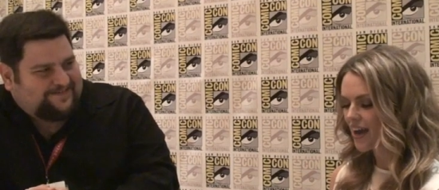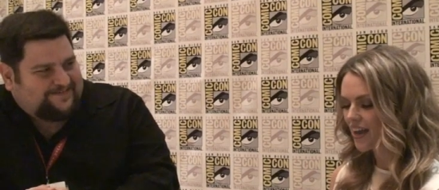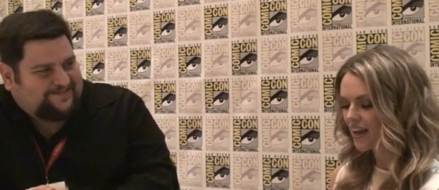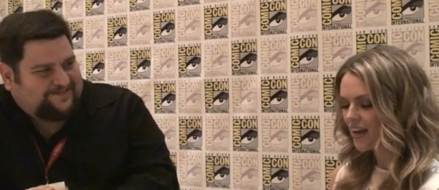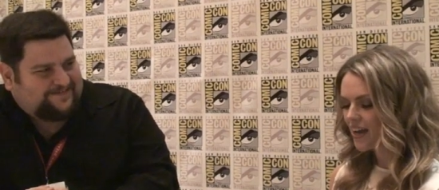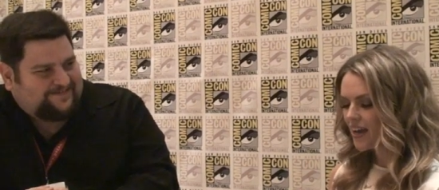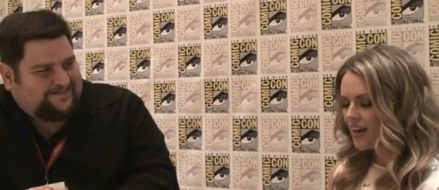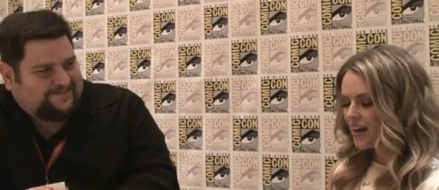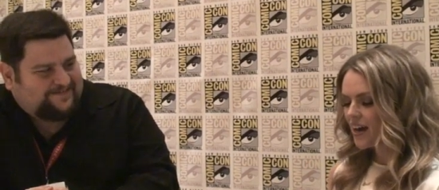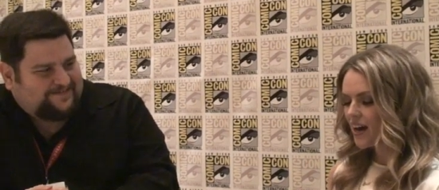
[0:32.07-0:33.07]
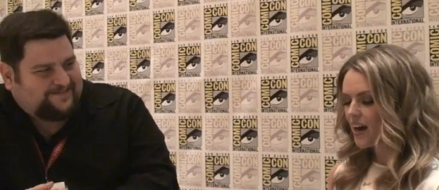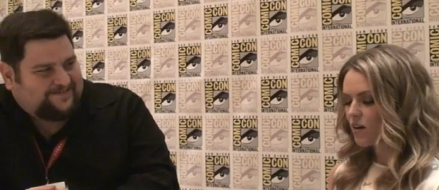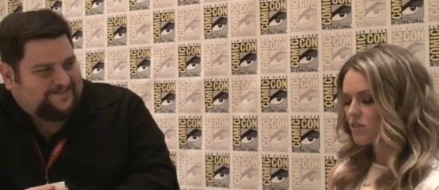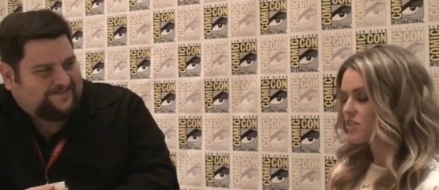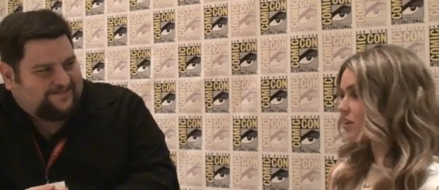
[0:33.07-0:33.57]
Speaker 1: I. I
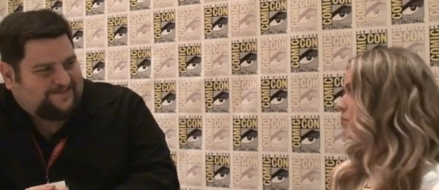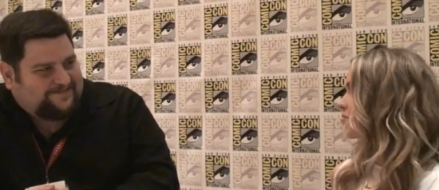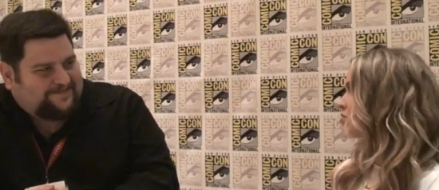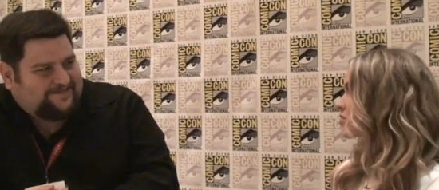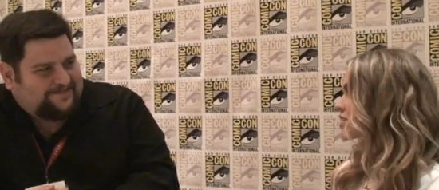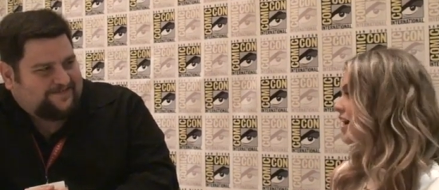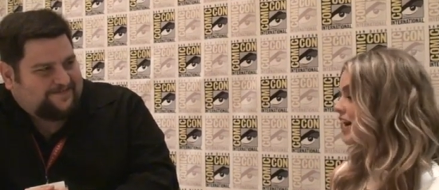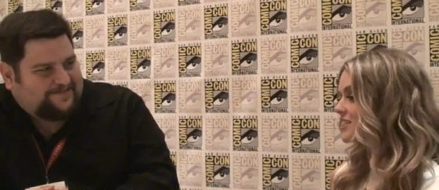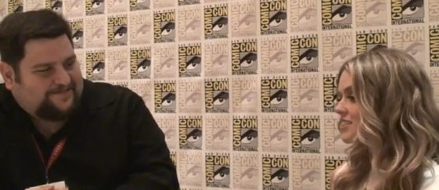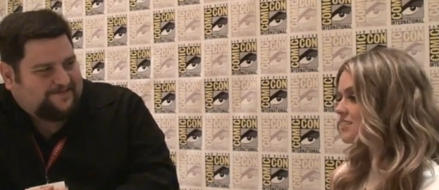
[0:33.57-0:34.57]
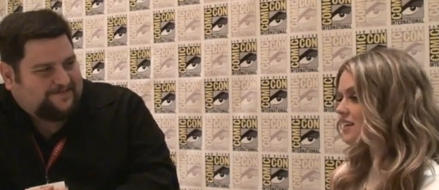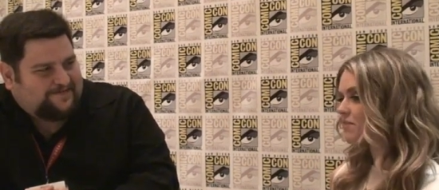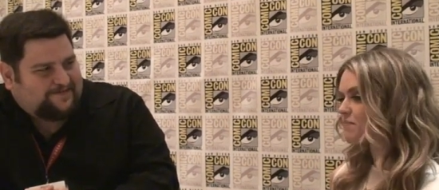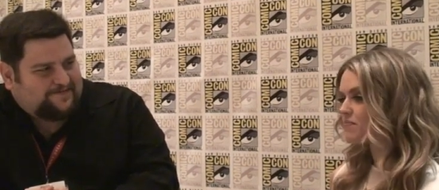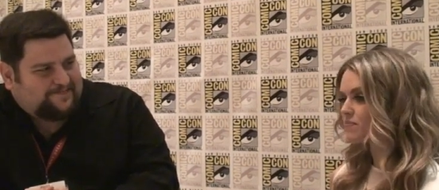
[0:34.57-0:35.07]
uh, was incredibly fortunate. I did
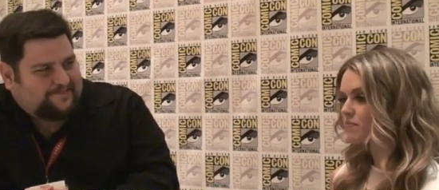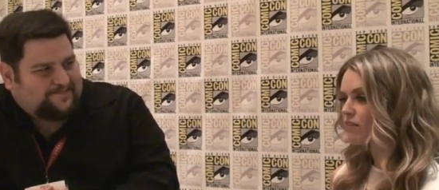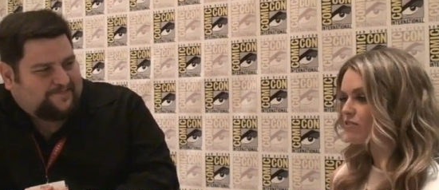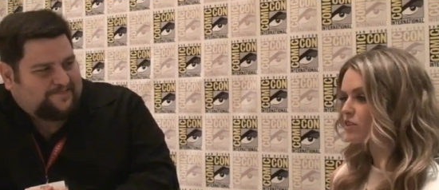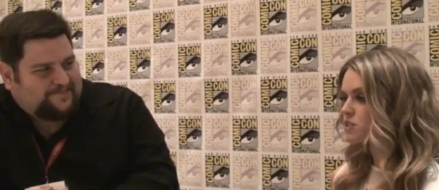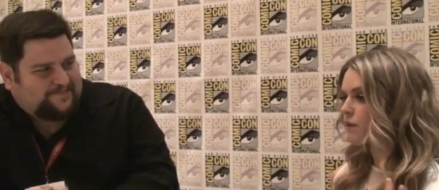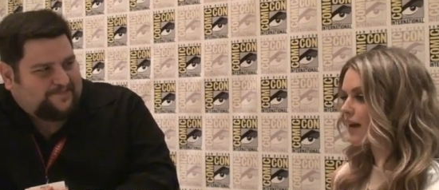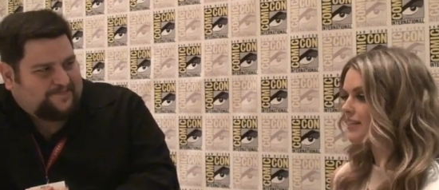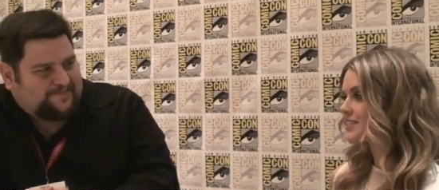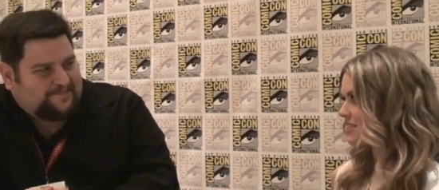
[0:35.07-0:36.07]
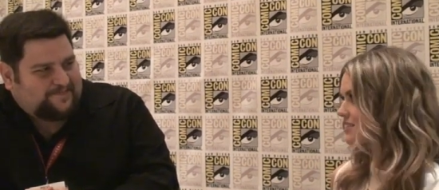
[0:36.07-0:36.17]
um, my first pilot